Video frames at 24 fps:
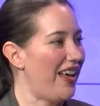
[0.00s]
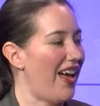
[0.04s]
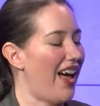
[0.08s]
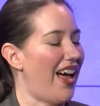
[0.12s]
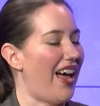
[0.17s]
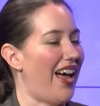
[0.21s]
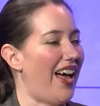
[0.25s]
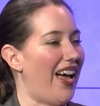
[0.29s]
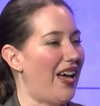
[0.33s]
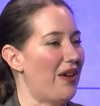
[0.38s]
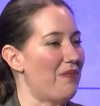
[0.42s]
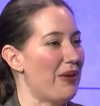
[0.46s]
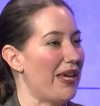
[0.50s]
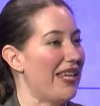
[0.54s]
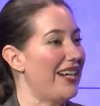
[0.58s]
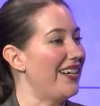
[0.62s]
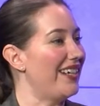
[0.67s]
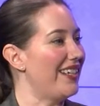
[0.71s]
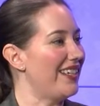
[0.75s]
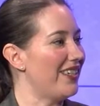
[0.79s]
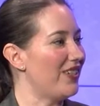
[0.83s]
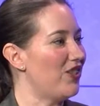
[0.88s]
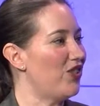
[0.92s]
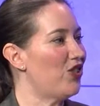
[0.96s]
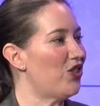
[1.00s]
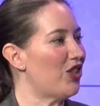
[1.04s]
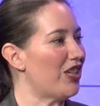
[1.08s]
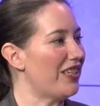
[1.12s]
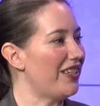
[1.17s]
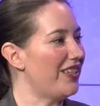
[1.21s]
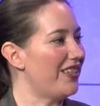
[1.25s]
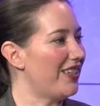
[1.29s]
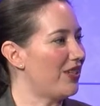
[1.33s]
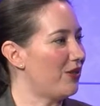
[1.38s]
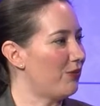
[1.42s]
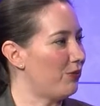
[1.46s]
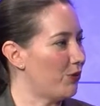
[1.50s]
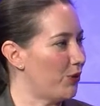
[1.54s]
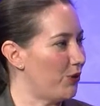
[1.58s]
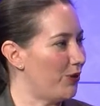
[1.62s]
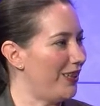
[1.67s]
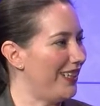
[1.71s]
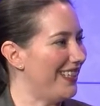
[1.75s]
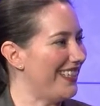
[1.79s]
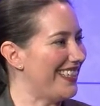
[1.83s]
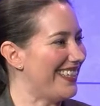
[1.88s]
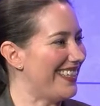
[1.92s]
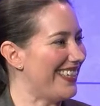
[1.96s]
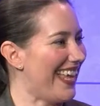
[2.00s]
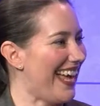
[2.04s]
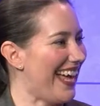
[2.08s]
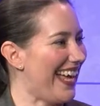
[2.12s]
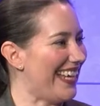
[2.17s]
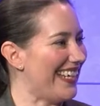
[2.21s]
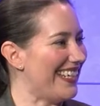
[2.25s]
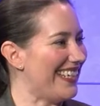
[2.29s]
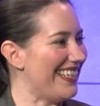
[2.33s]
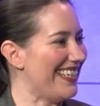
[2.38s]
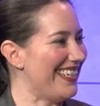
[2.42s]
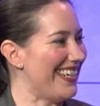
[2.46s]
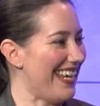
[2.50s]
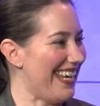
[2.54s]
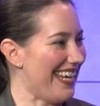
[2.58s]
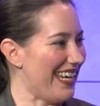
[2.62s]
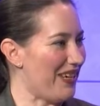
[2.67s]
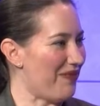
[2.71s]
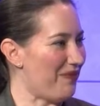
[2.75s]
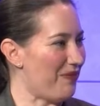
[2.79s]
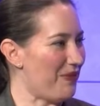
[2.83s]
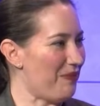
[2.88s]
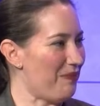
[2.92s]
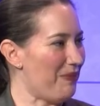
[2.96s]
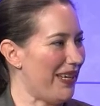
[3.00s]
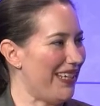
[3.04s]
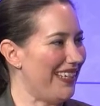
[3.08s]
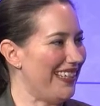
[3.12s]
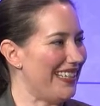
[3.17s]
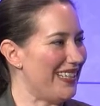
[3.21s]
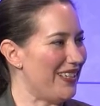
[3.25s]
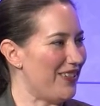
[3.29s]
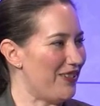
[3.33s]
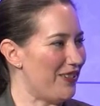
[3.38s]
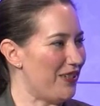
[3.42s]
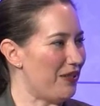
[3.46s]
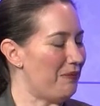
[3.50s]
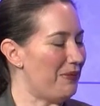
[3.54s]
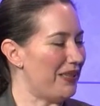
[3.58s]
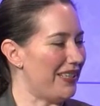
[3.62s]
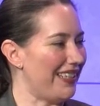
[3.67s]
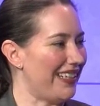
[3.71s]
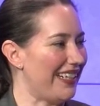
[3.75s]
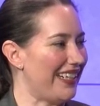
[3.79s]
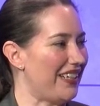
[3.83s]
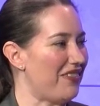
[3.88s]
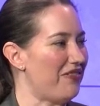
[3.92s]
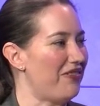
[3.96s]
And it is just as rural as that name may lead you to believe.